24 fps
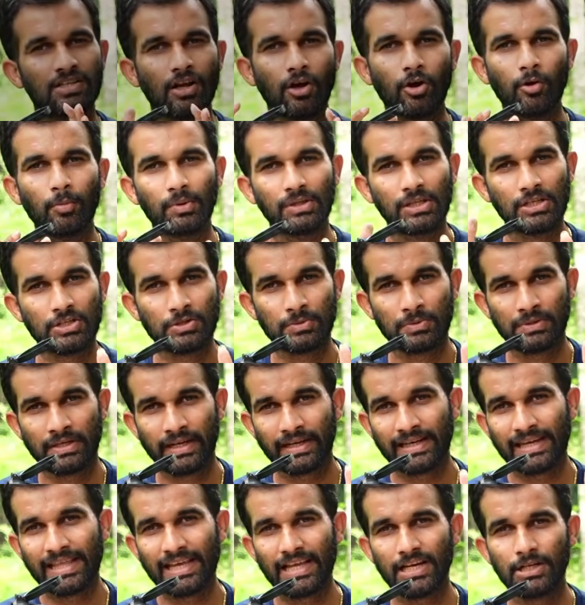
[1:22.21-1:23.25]
talk about the
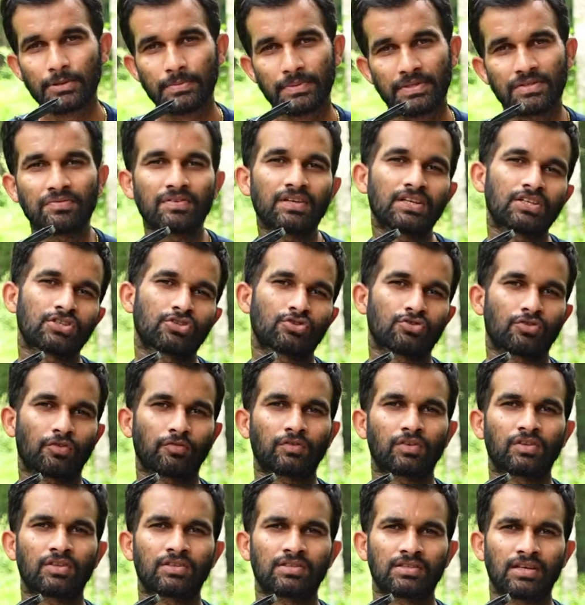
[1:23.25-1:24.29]
technical specifications
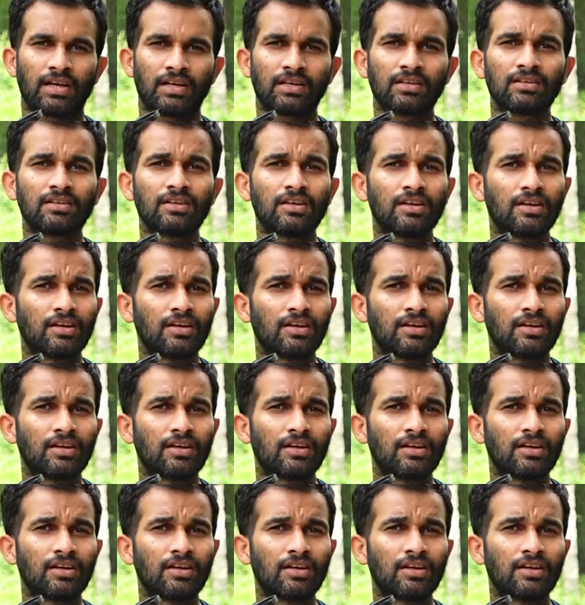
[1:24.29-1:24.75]
of this gun.